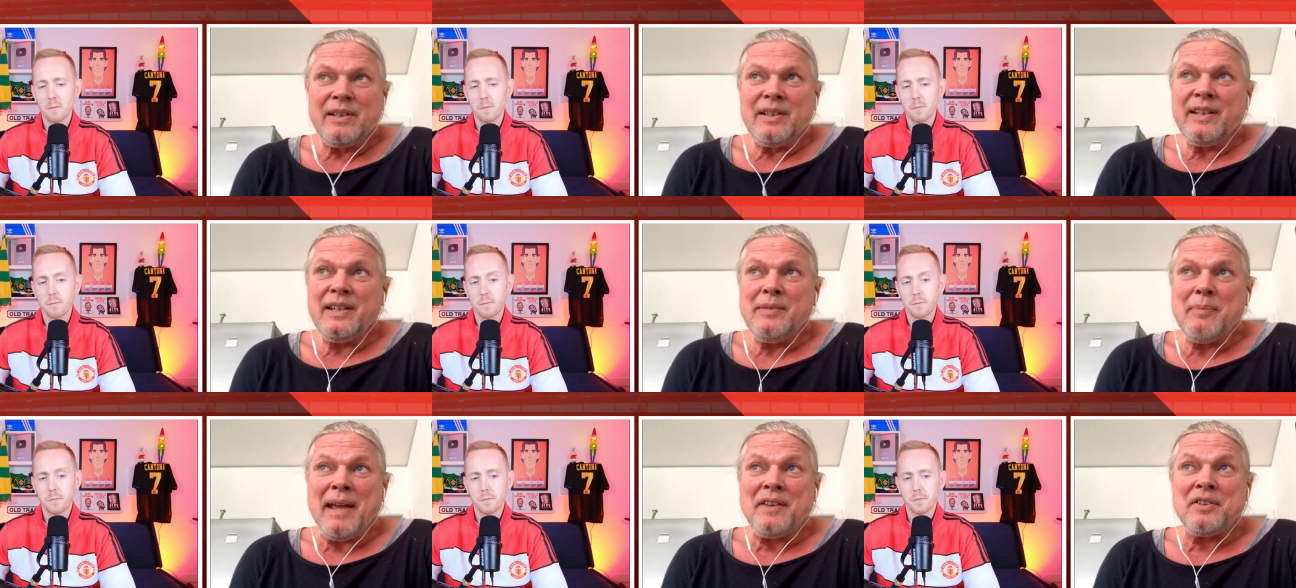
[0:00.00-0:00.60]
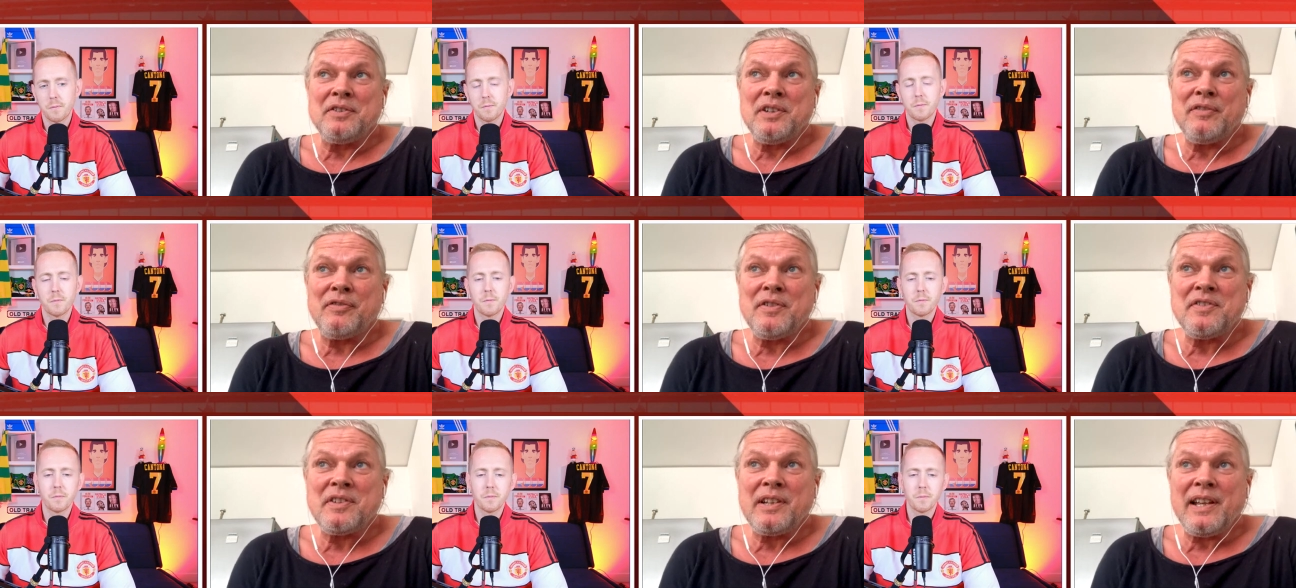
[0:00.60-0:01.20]
Speaker 1: He made the
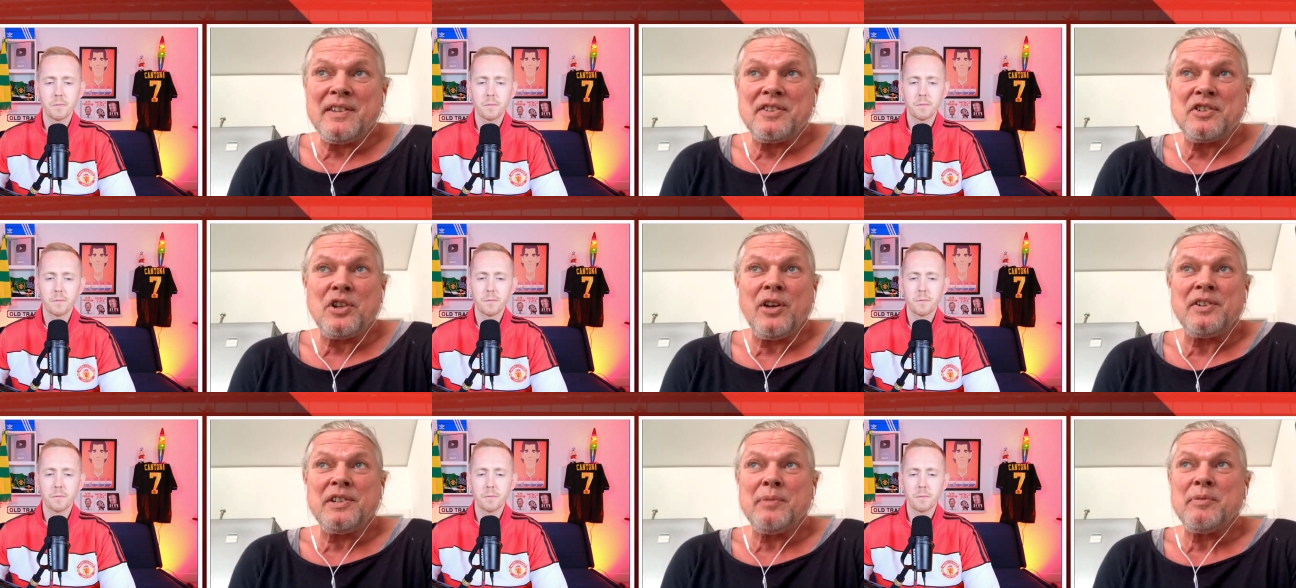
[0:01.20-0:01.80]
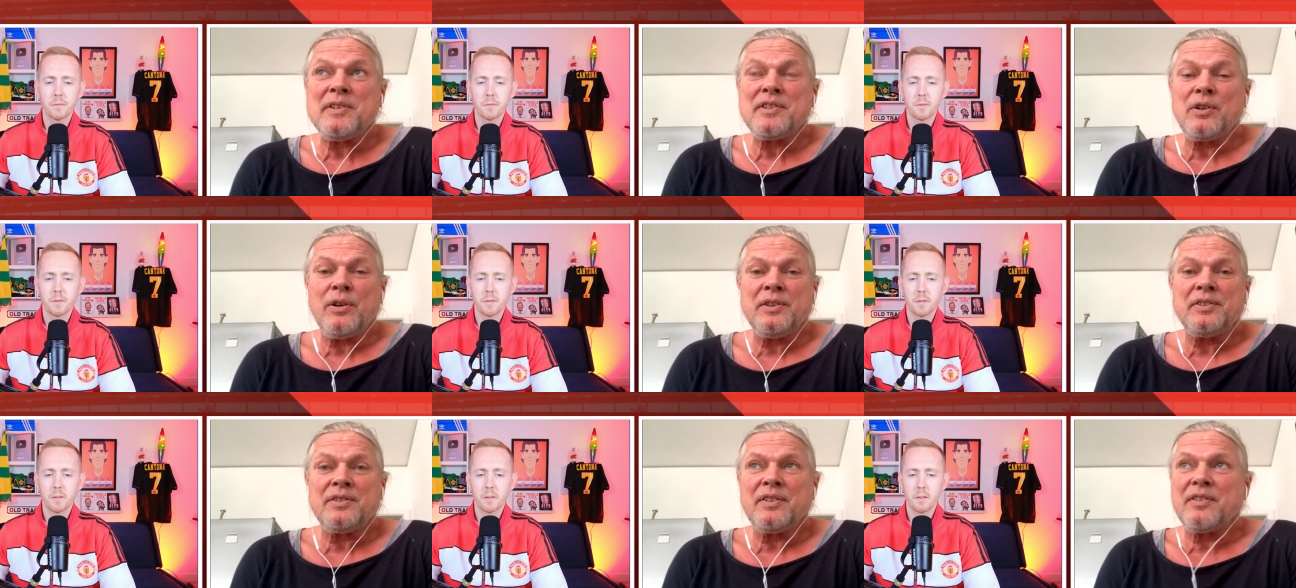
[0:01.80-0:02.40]
difference against Tottenham. He
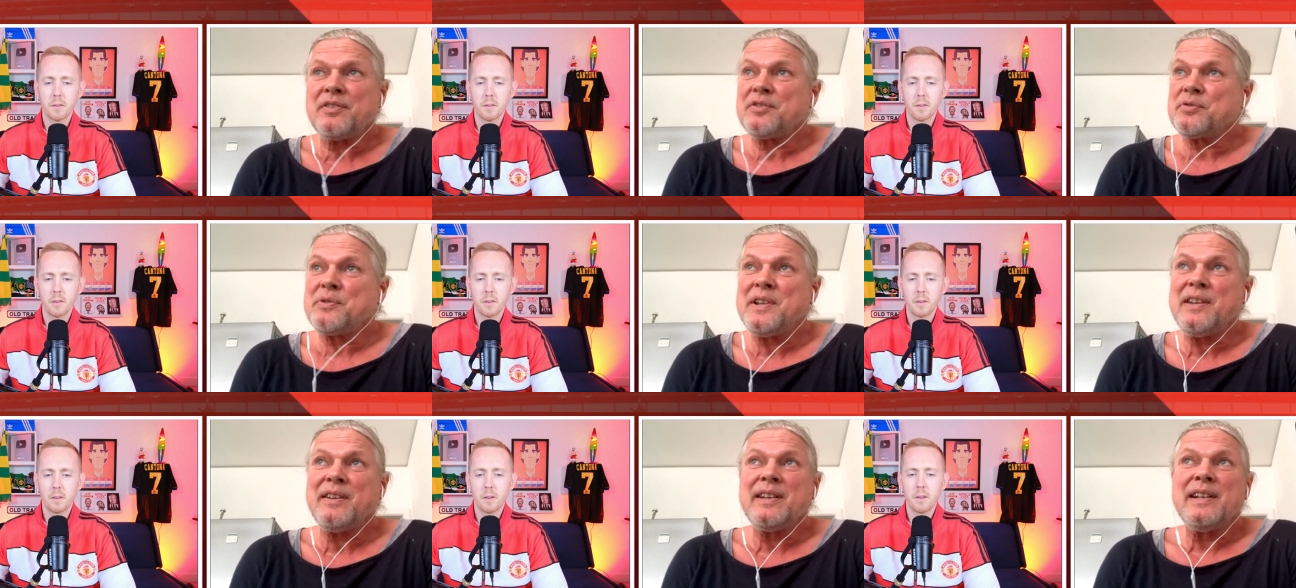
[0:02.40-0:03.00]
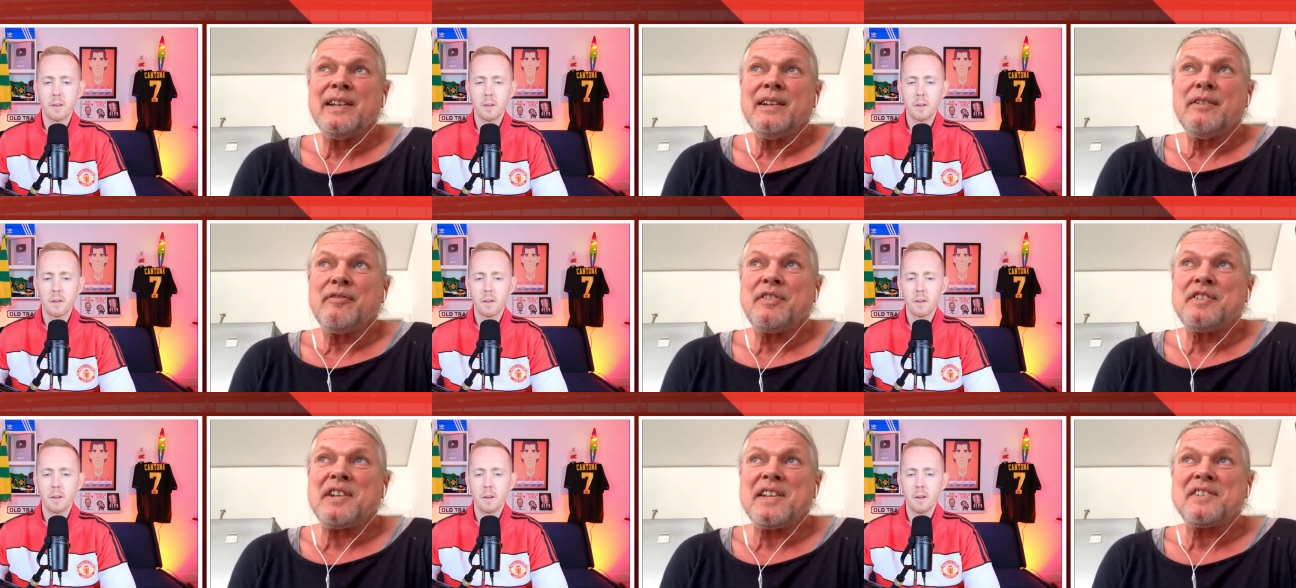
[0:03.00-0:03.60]
scored three
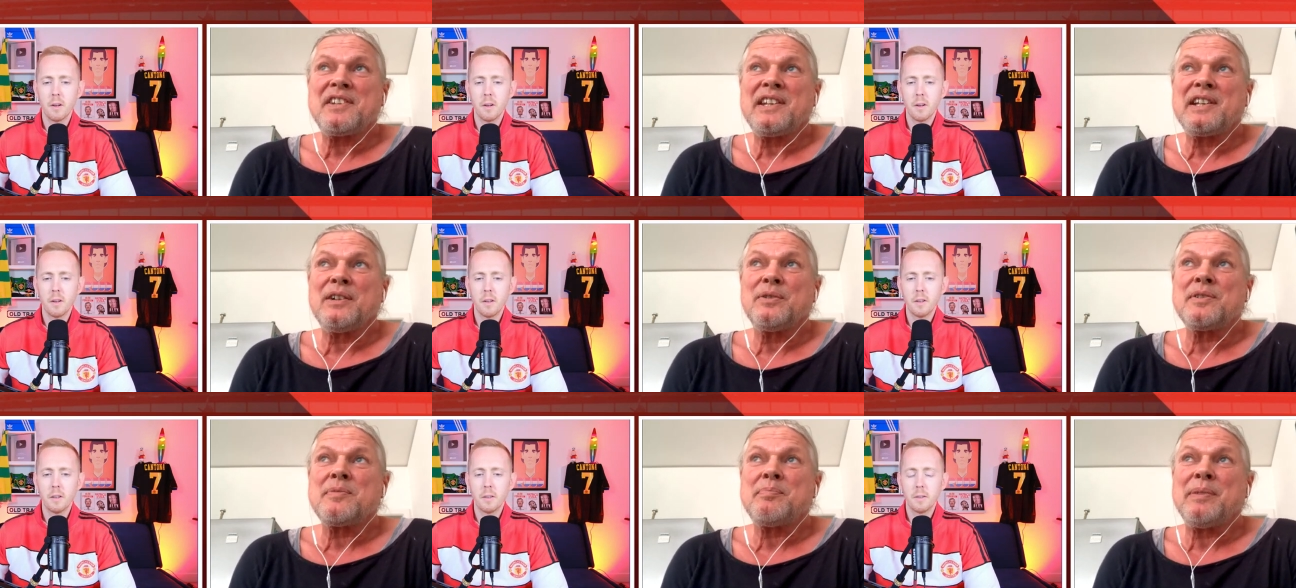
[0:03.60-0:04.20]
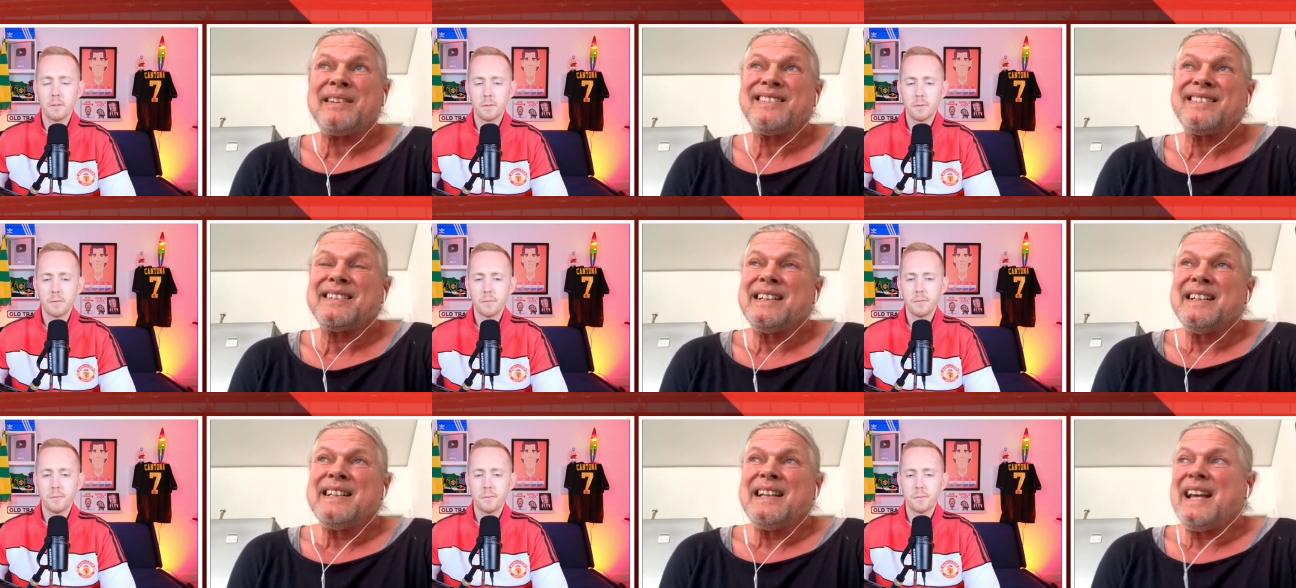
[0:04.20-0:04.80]
fantastic goals. But
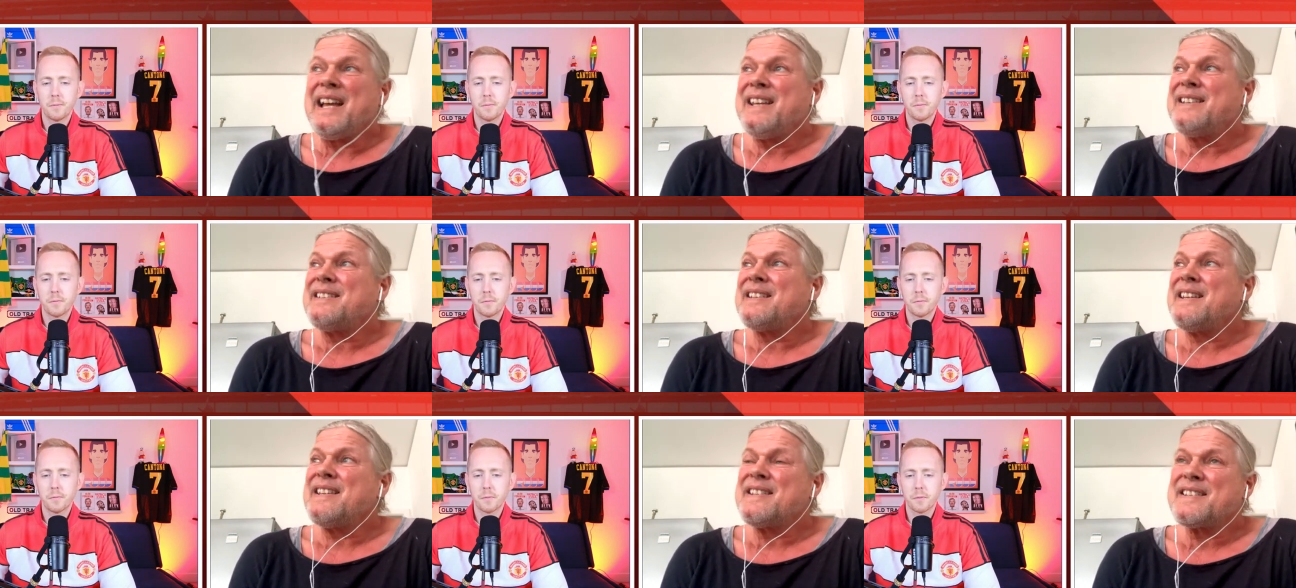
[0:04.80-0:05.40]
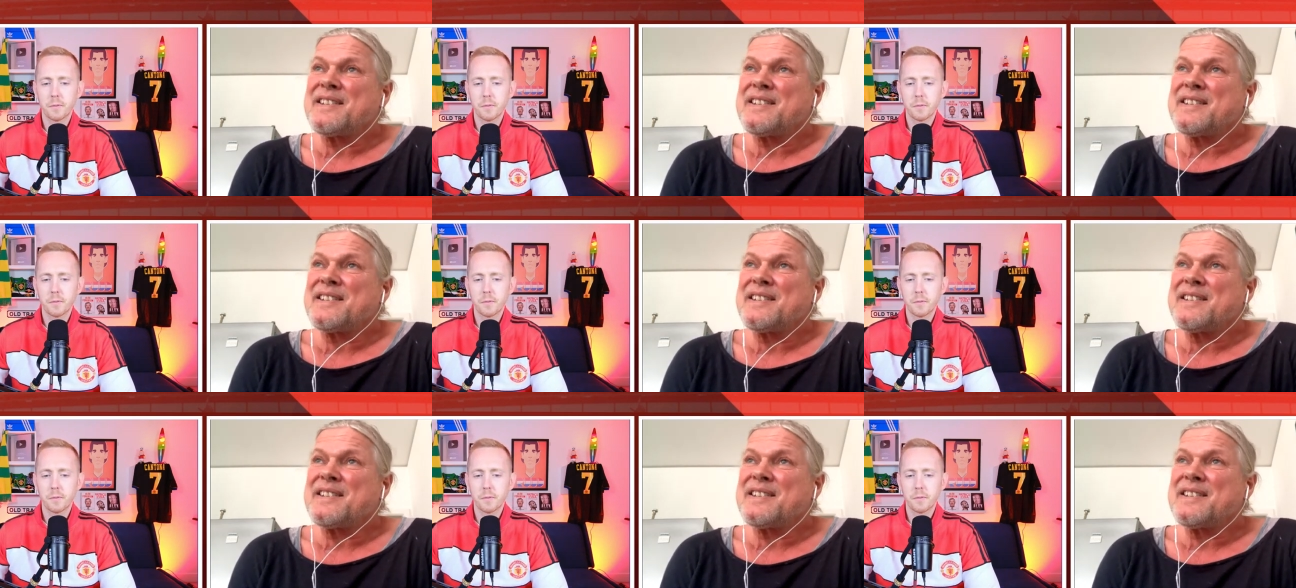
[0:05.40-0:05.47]
it's it's